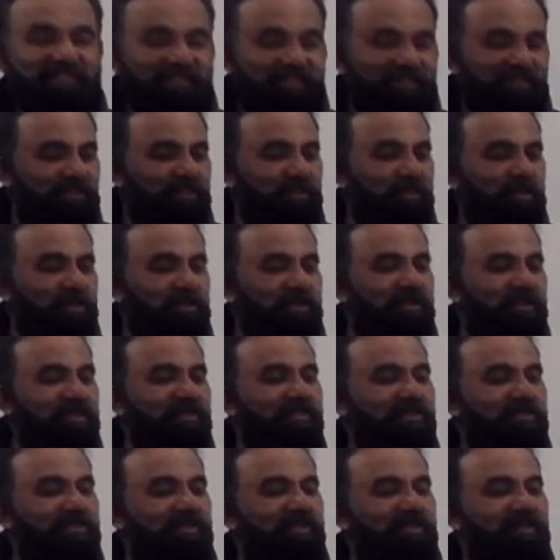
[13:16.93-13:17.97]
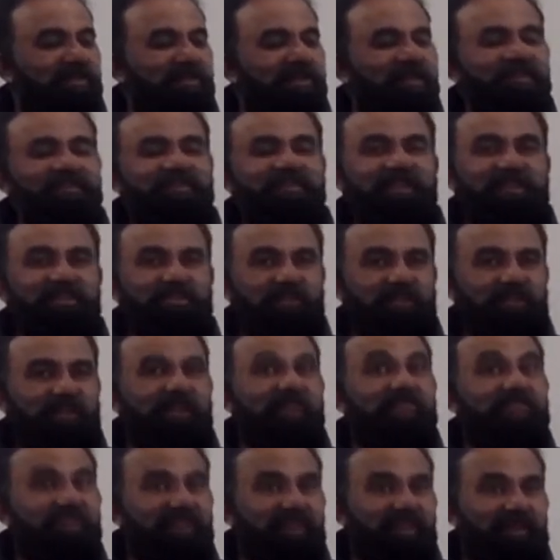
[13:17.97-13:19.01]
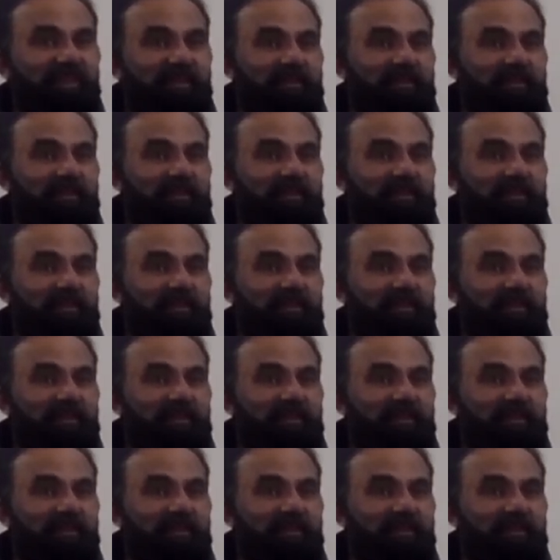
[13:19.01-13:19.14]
So this is actually a cell.